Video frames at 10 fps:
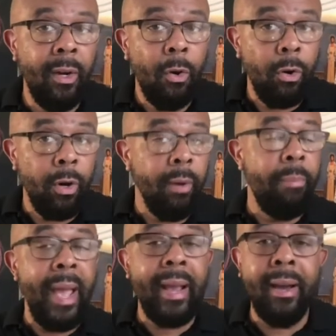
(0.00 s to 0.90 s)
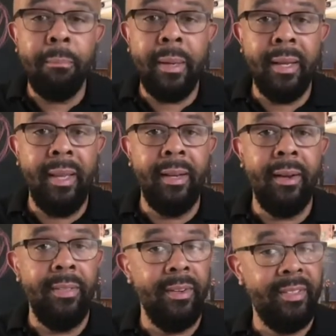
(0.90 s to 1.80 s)
or a backup plugin
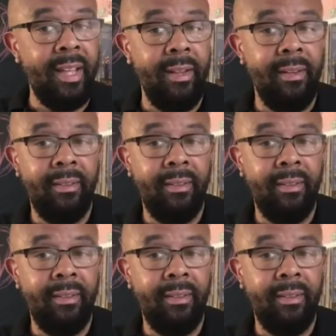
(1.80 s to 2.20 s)
on their site.